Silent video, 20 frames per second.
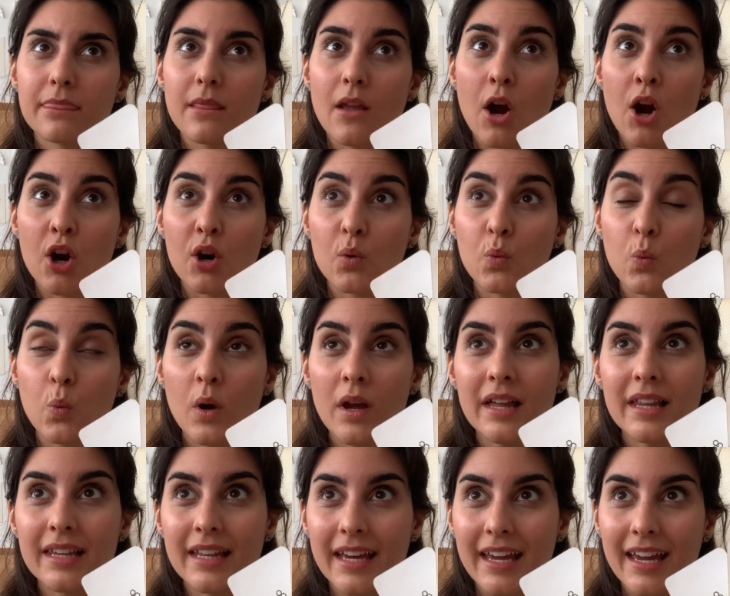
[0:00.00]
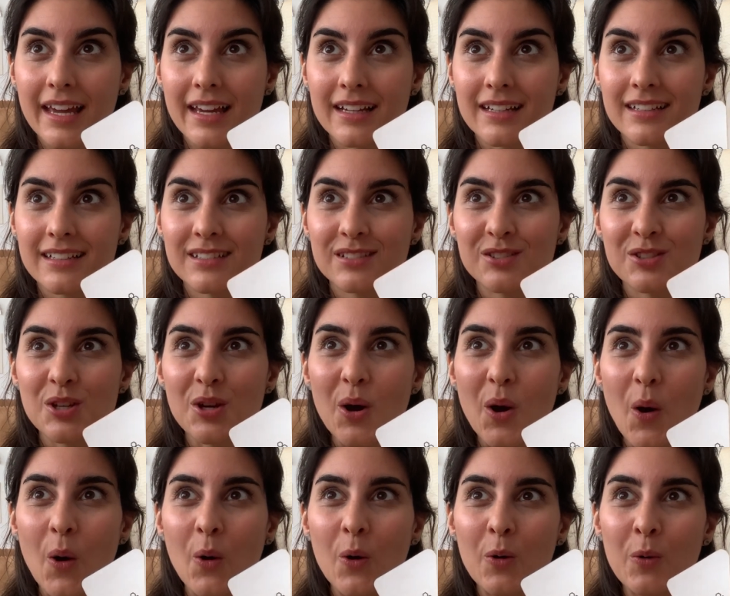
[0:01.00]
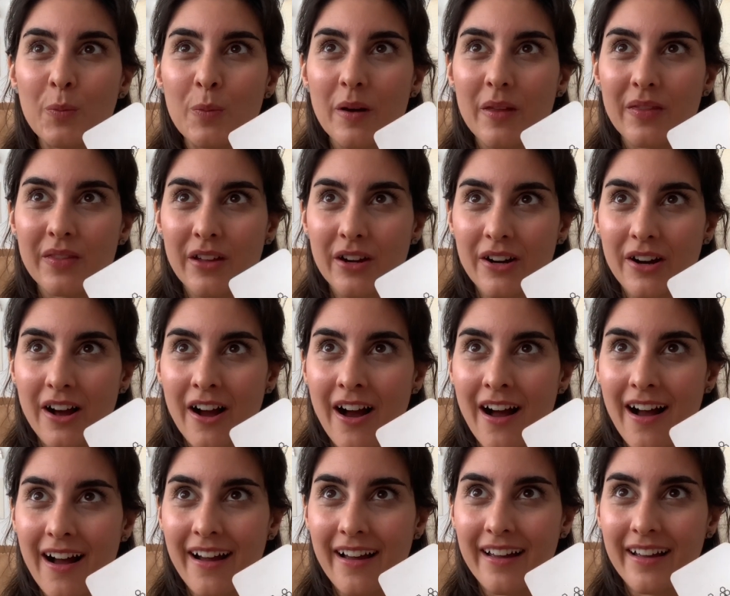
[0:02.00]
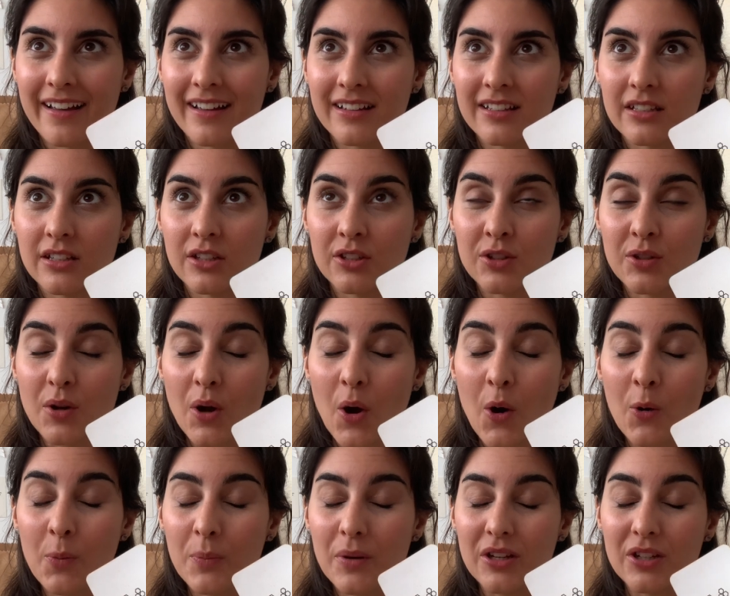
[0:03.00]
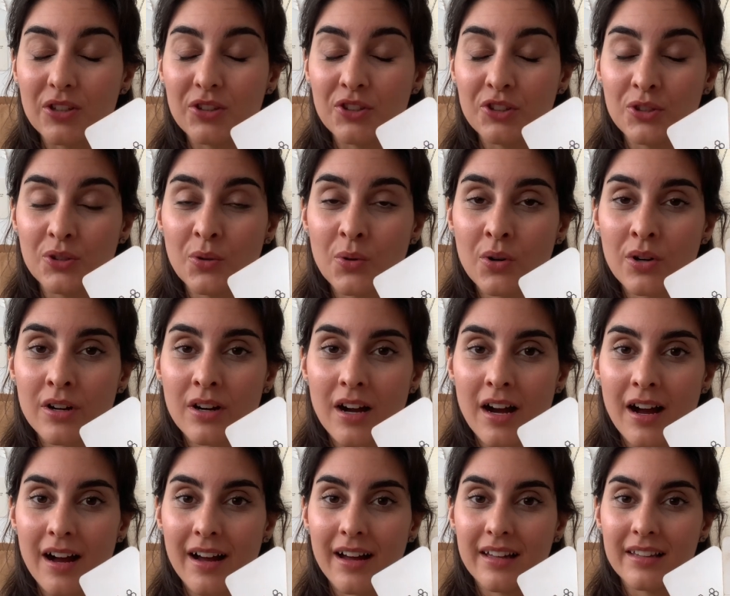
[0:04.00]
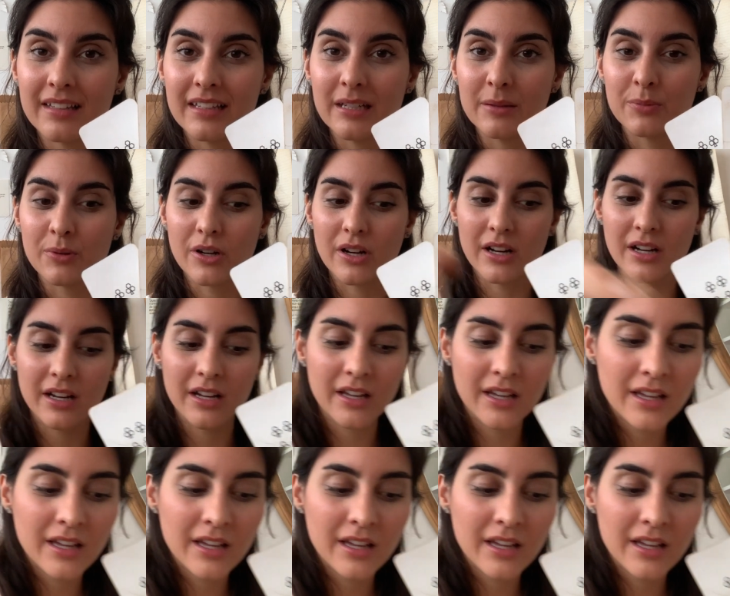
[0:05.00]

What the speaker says: are willing to open their eye, to open your eye, Libra.